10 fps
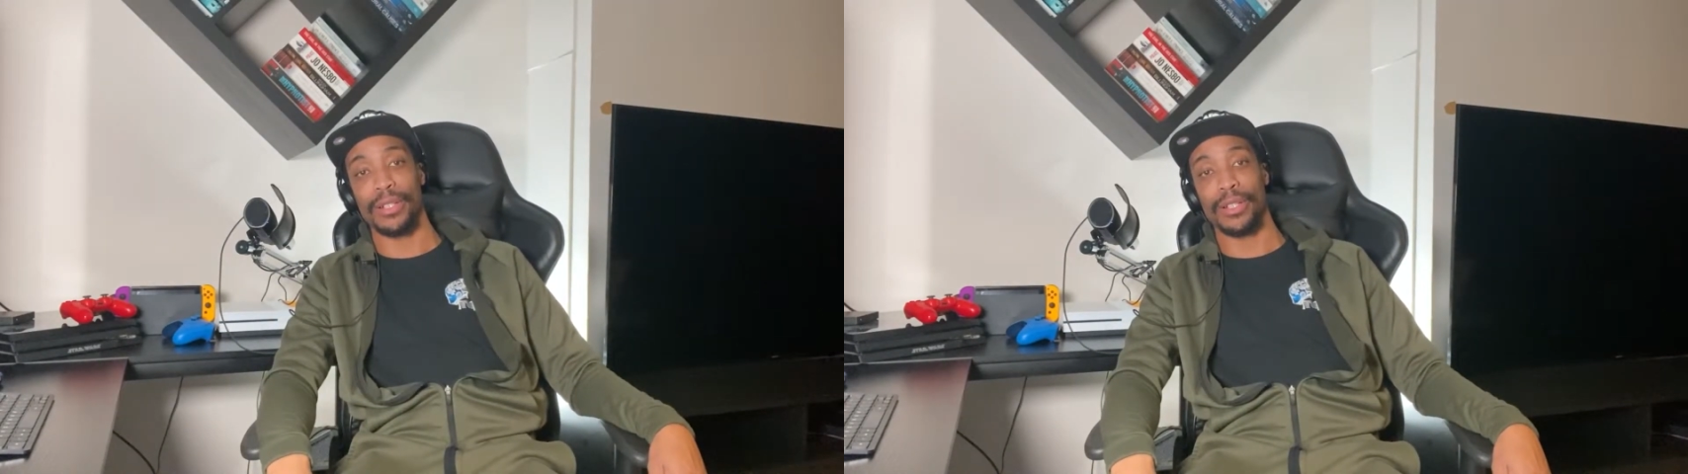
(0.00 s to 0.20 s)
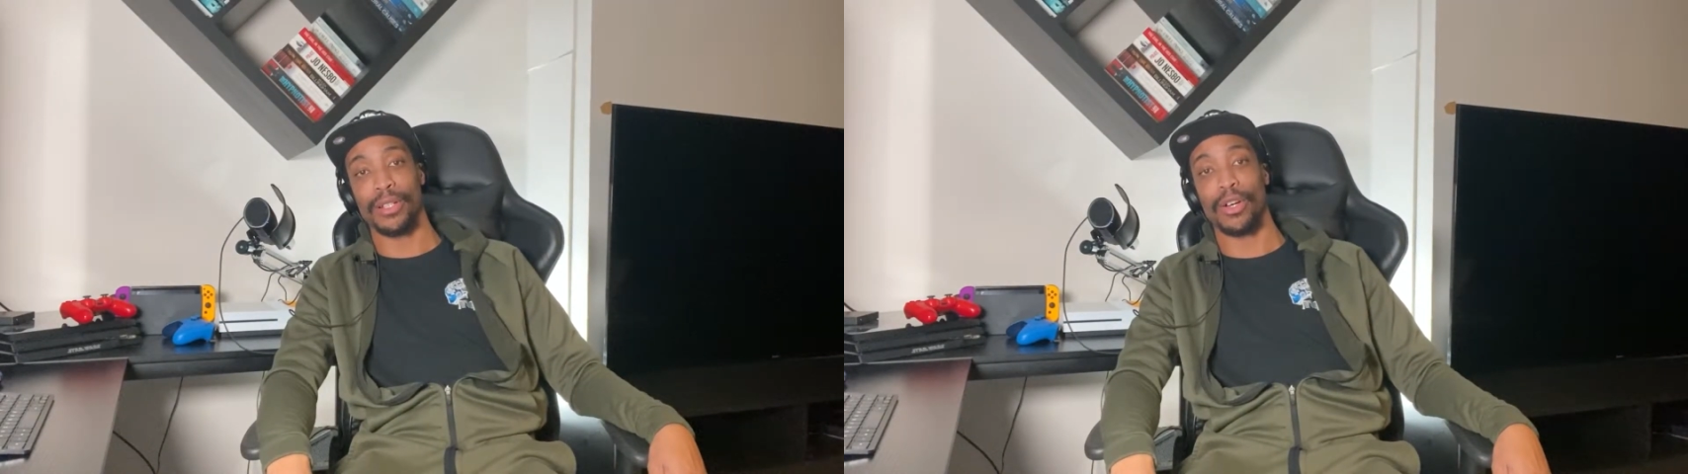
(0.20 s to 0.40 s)

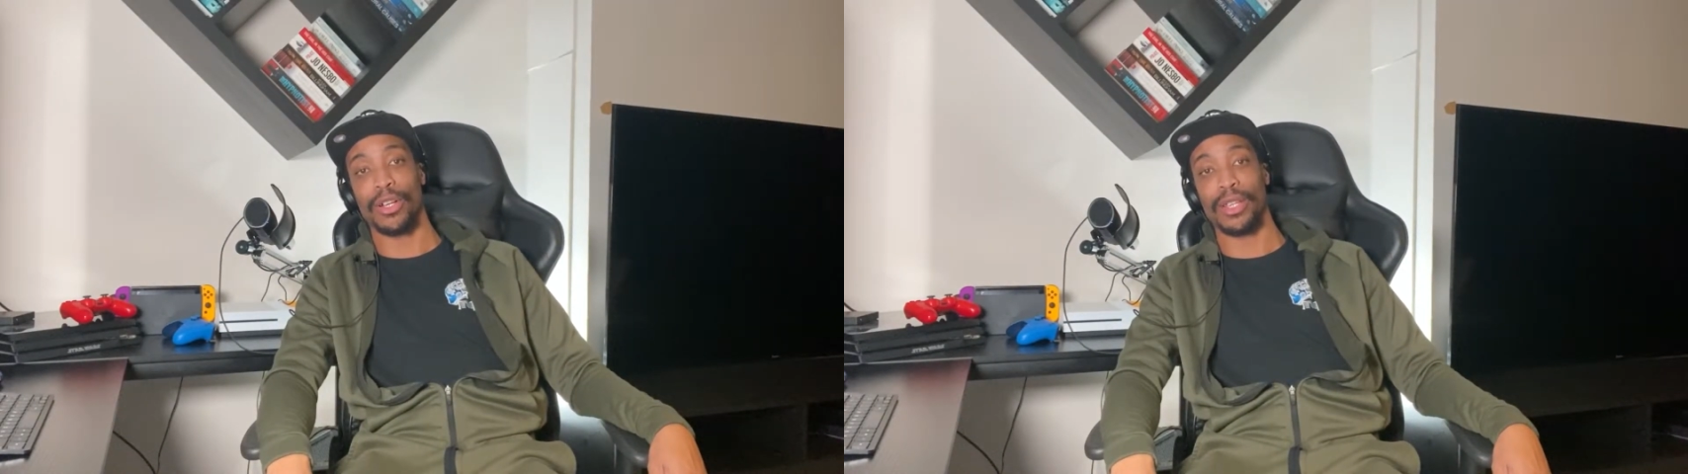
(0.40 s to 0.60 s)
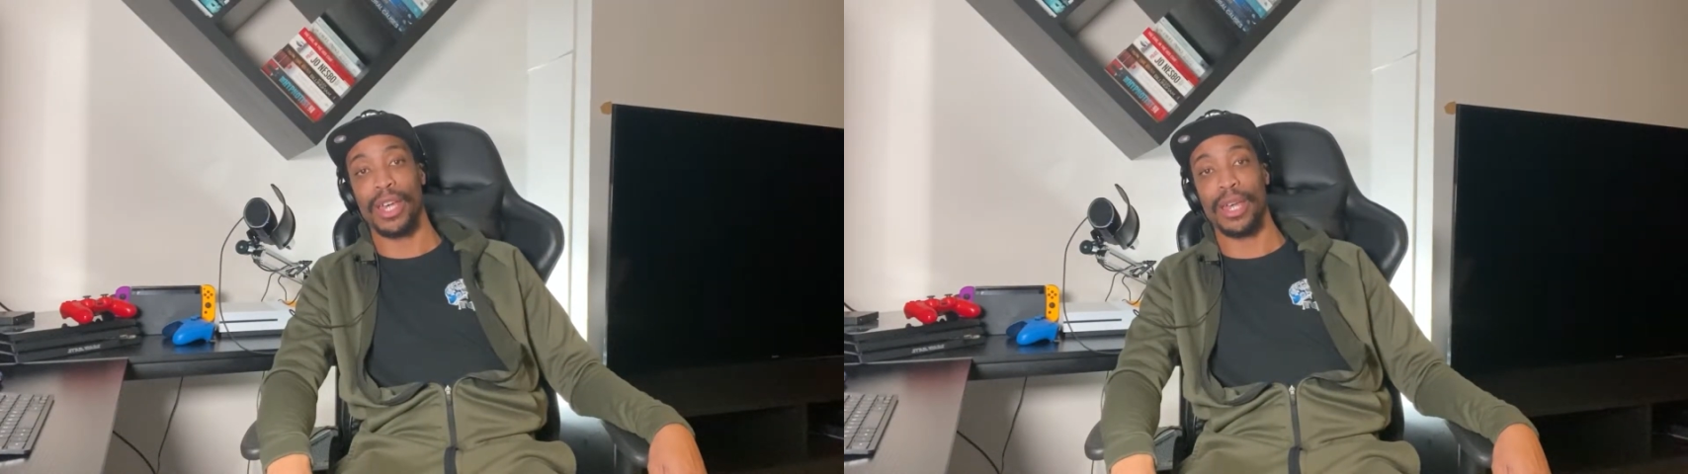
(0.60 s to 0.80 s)

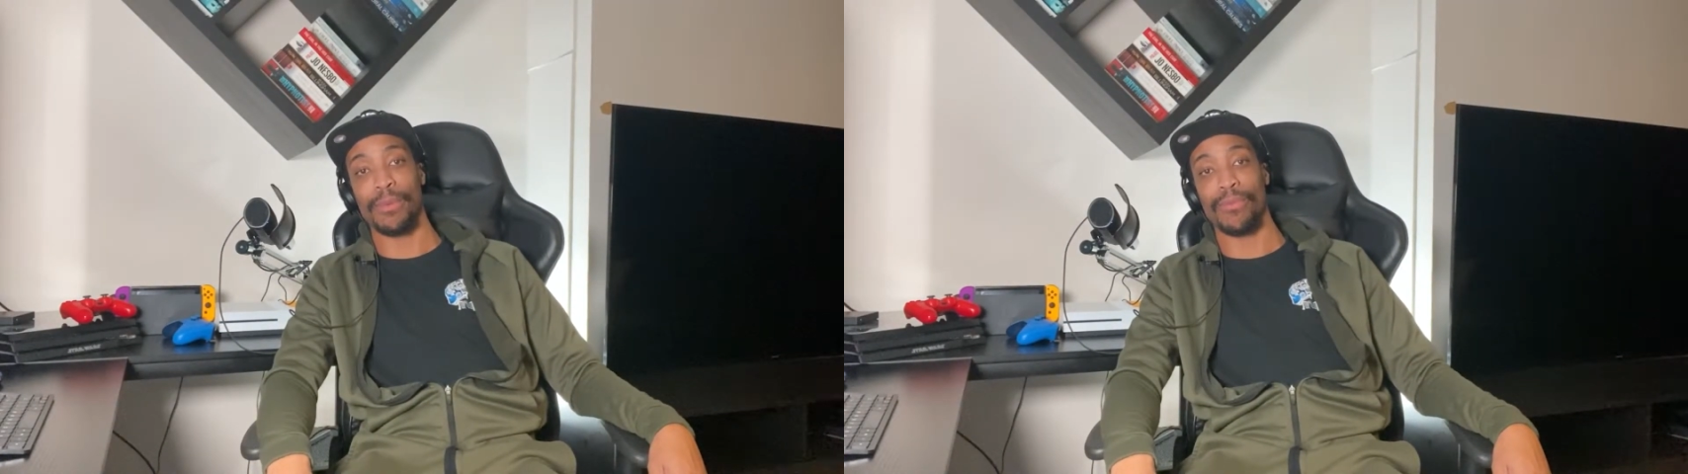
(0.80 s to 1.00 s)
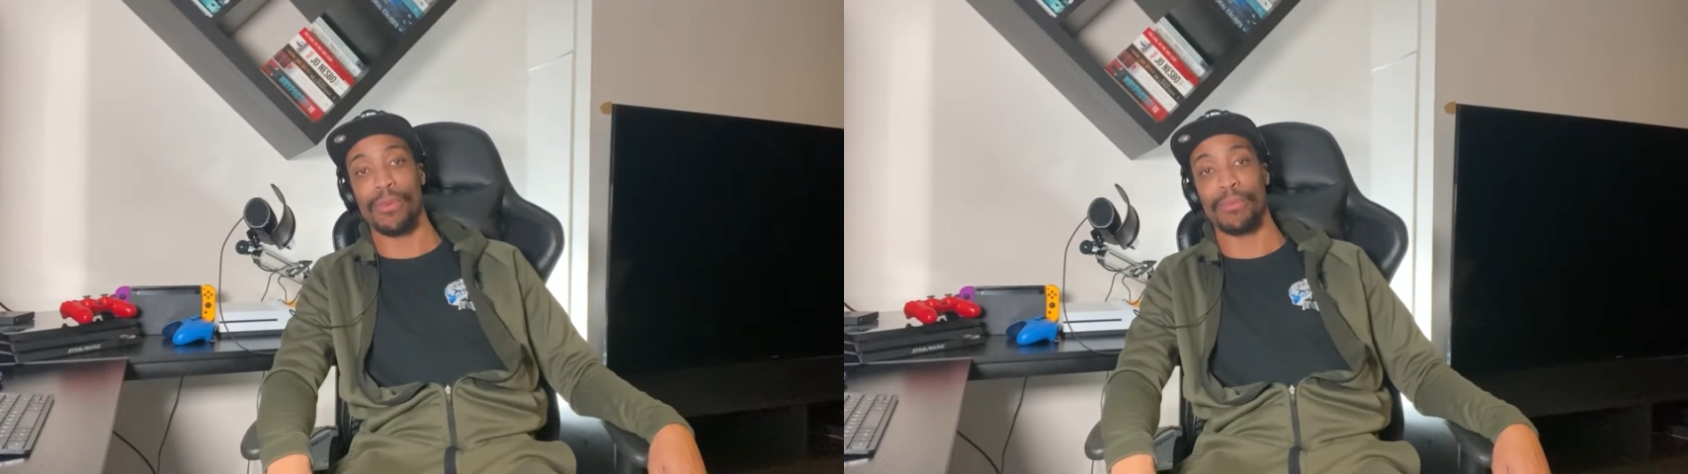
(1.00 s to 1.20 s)
lock the
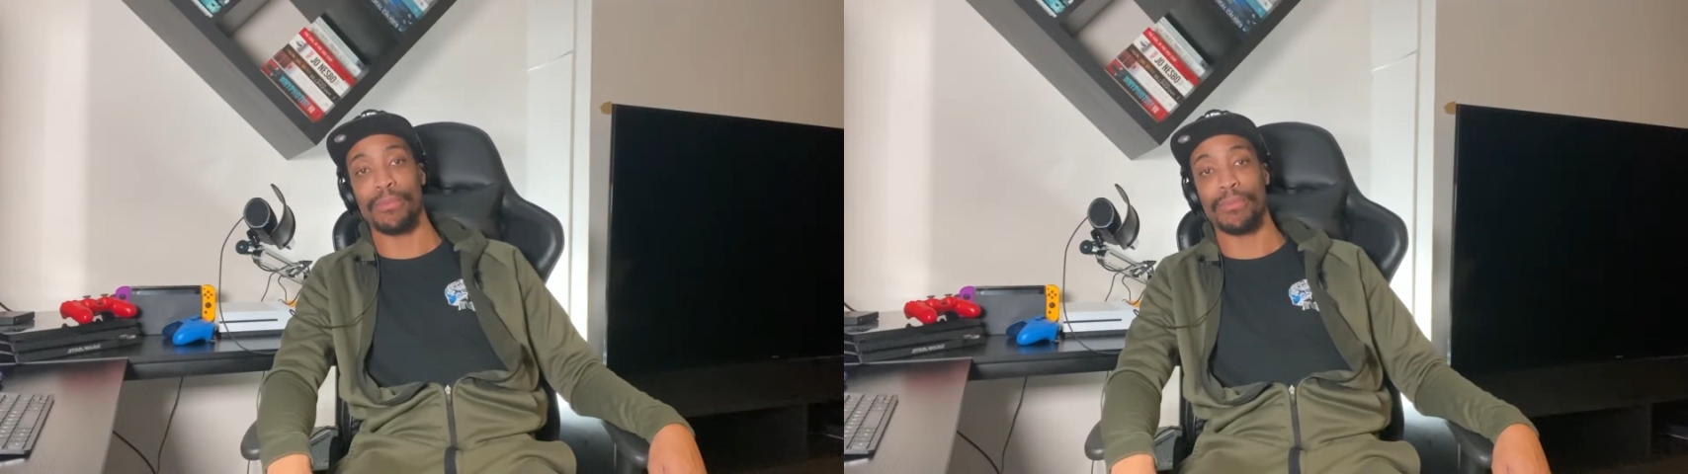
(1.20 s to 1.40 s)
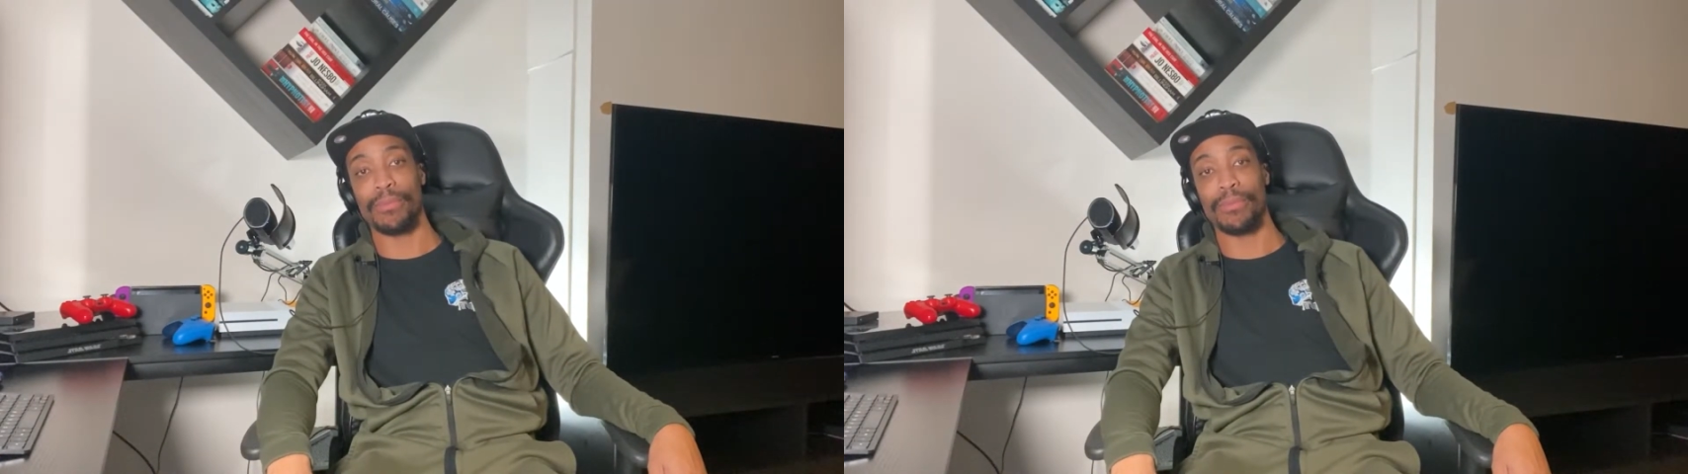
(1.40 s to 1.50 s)
gaming room